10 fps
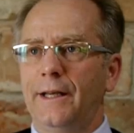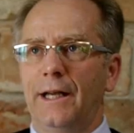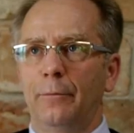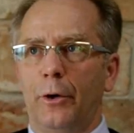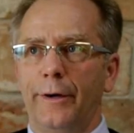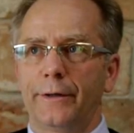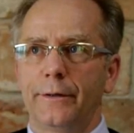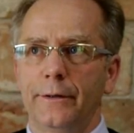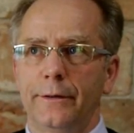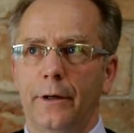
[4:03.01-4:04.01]

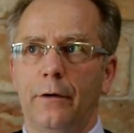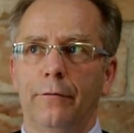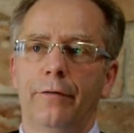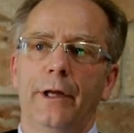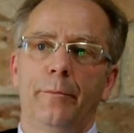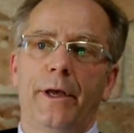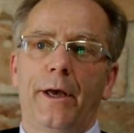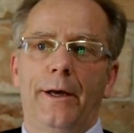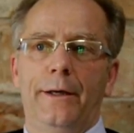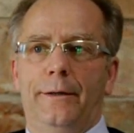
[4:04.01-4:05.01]
elaborated the conflict
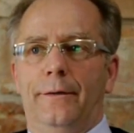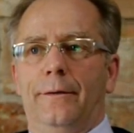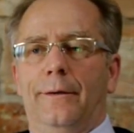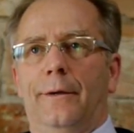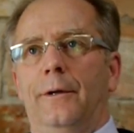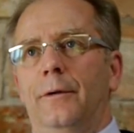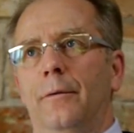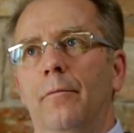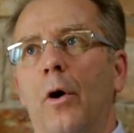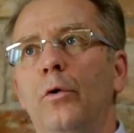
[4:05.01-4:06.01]
behind
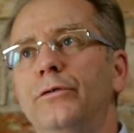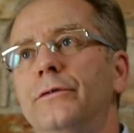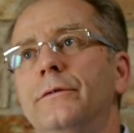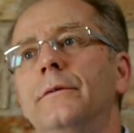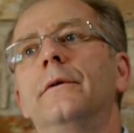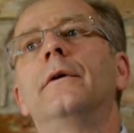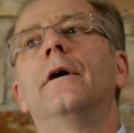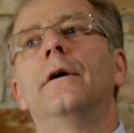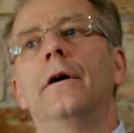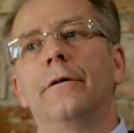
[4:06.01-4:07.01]
most
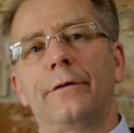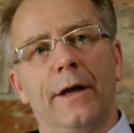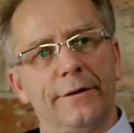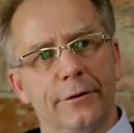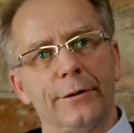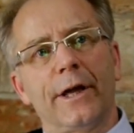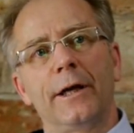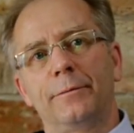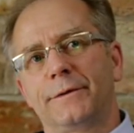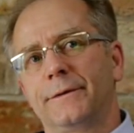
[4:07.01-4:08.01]
of cancer
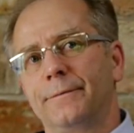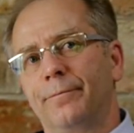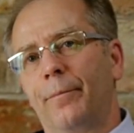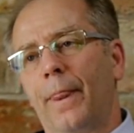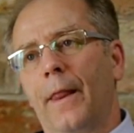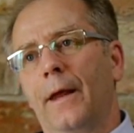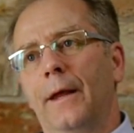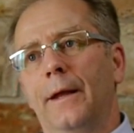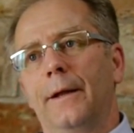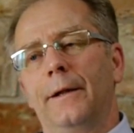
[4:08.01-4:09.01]
types.
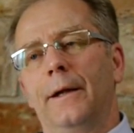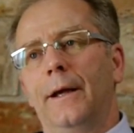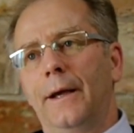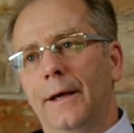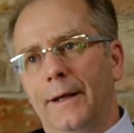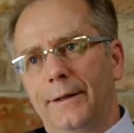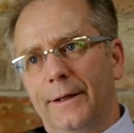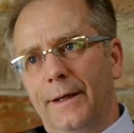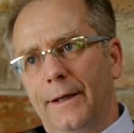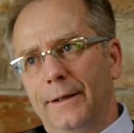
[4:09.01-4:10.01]
And
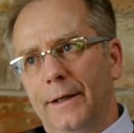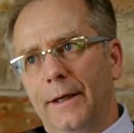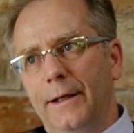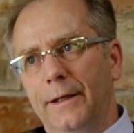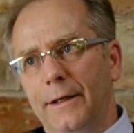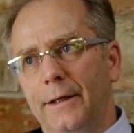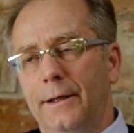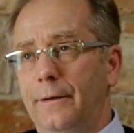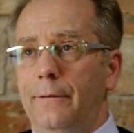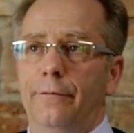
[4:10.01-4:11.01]
then
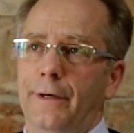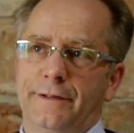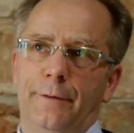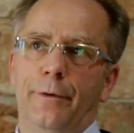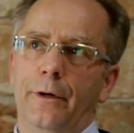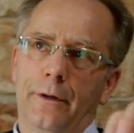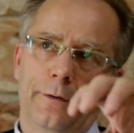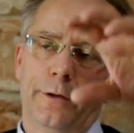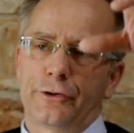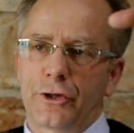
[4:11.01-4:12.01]
he, for example,
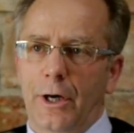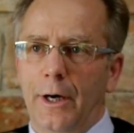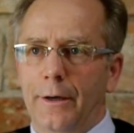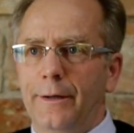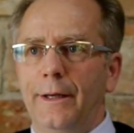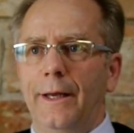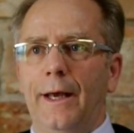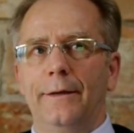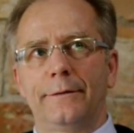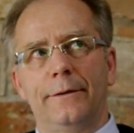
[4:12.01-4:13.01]
on the chart, he
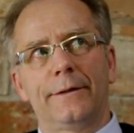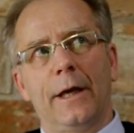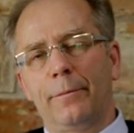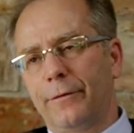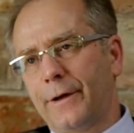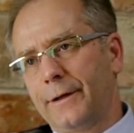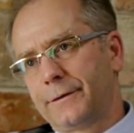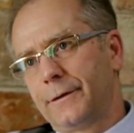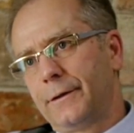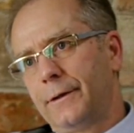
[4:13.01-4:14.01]
has the type of
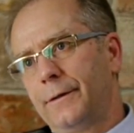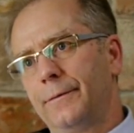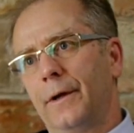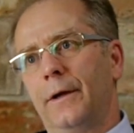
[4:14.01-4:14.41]
cancer,